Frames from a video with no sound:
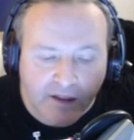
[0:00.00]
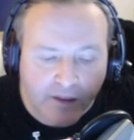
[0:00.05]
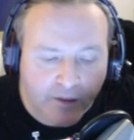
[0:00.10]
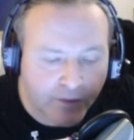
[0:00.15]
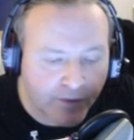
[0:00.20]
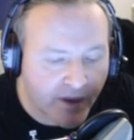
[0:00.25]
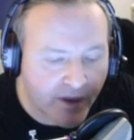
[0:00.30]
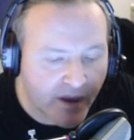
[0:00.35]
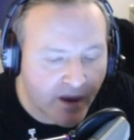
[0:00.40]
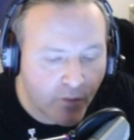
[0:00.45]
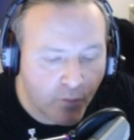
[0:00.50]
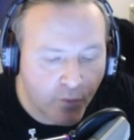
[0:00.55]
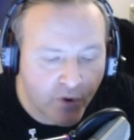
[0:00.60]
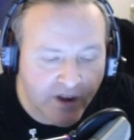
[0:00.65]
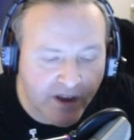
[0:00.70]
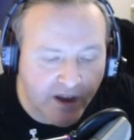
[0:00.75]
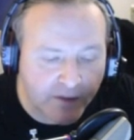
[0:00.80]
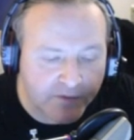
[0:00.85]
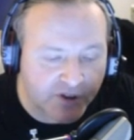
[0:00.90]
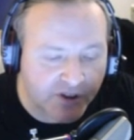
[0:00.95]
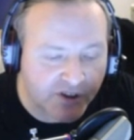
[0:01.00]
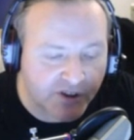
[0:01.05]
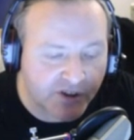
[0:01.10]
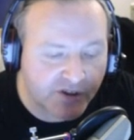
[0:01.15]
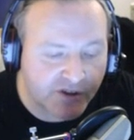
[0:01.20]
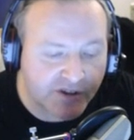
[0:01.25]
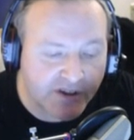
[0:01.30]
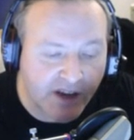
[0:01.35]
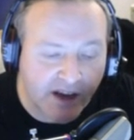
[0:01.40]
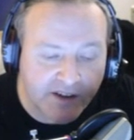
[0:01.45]
Then we come to
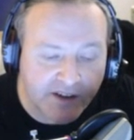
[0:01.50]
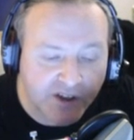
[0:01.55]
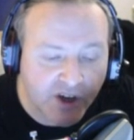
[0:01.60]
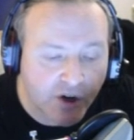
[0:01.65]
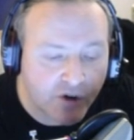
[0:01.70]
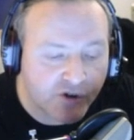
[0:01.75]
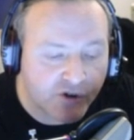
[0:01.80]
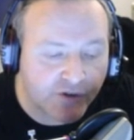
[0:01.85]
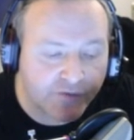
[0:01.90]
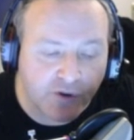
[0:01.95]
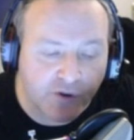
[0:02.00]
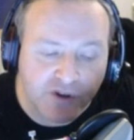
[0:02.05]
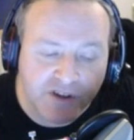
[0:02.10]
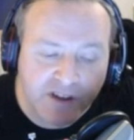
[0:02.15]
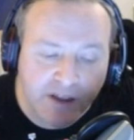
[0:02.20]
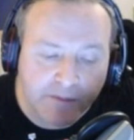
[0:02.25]
the turret traverse.